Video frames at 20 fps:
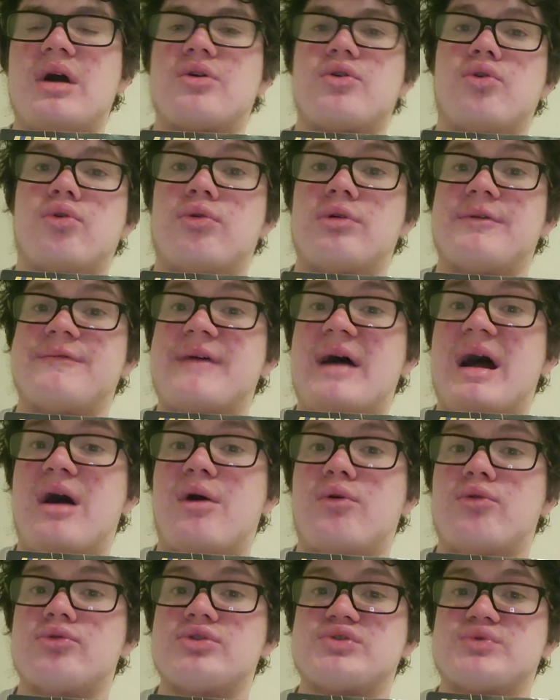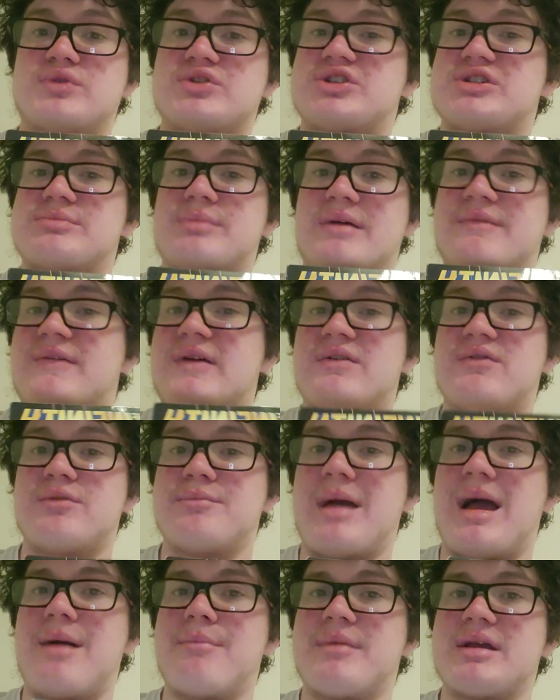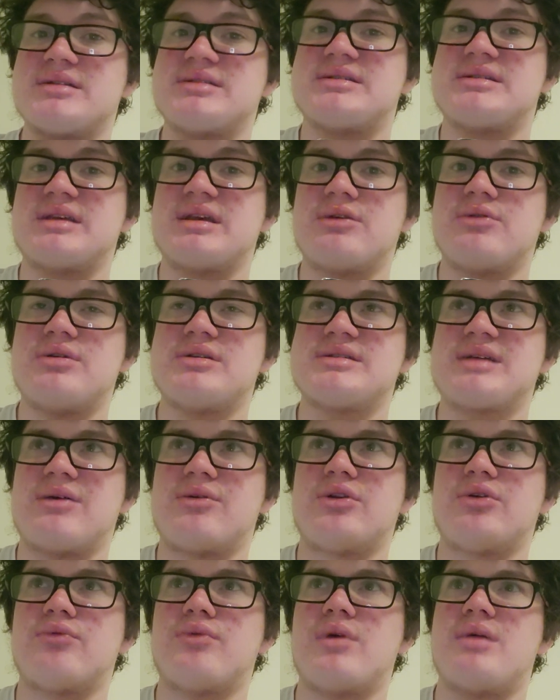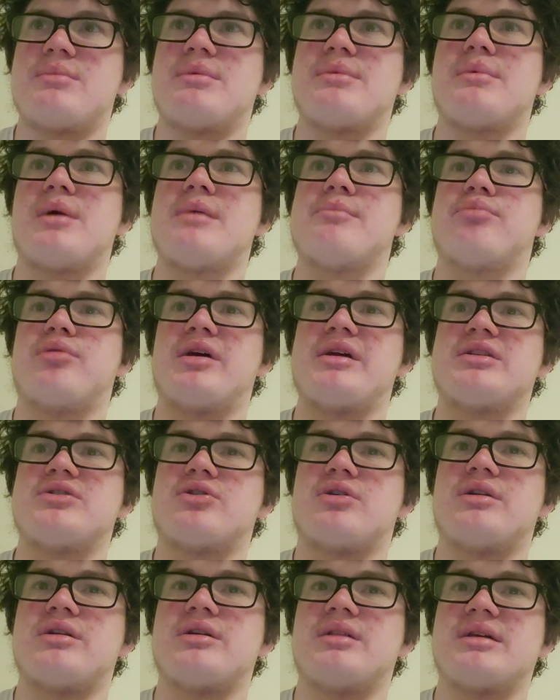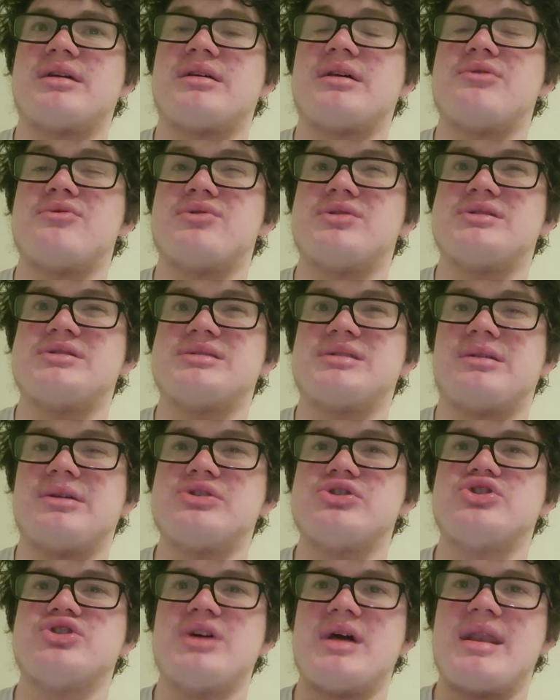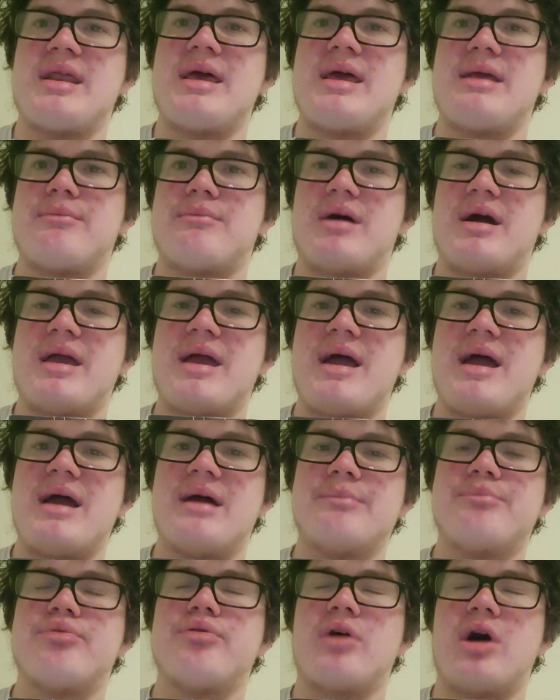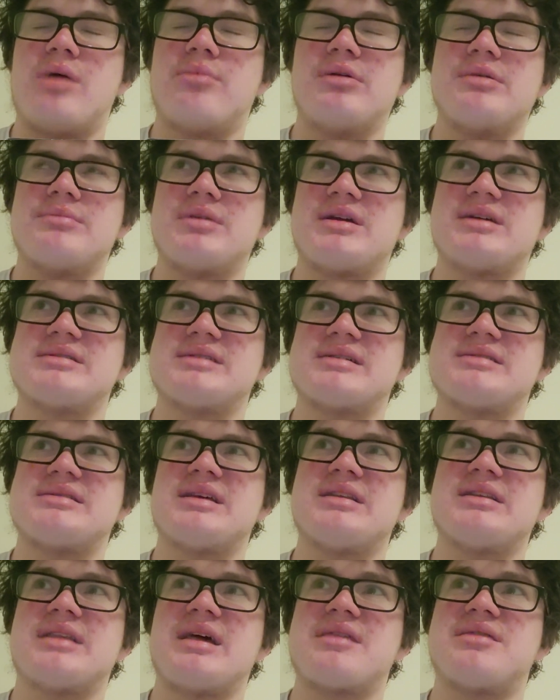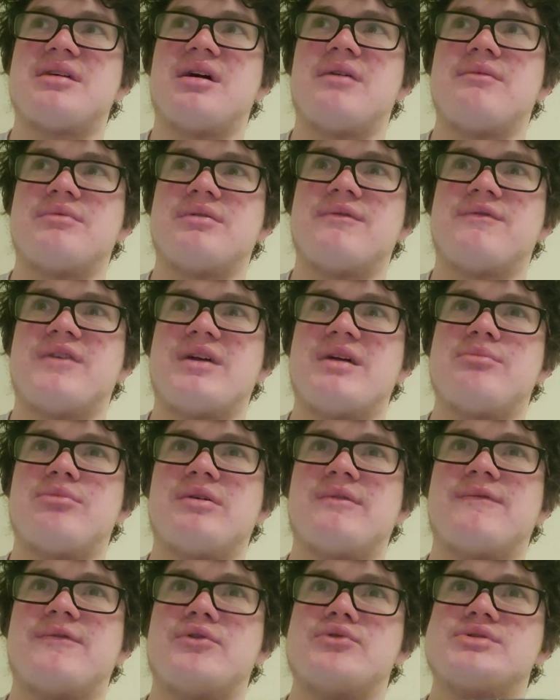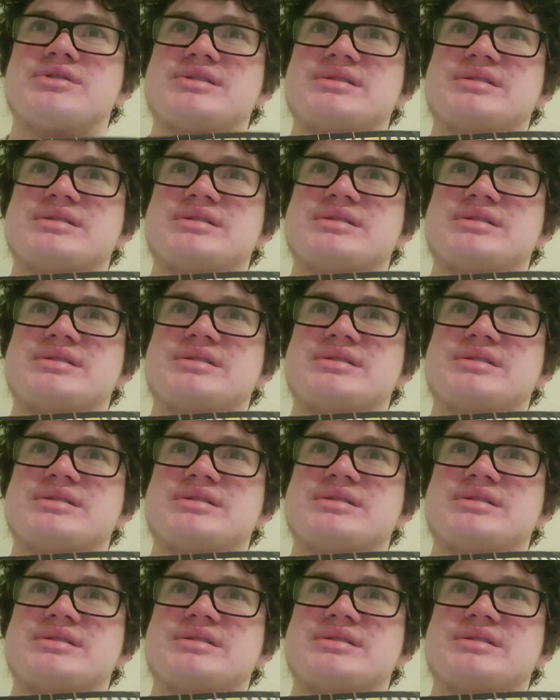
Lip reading: Court of Owls, which is my favorite Batman series. I don't know why my mind blanked on it. Like, it was legit in my head, probably because I said Death of the Family first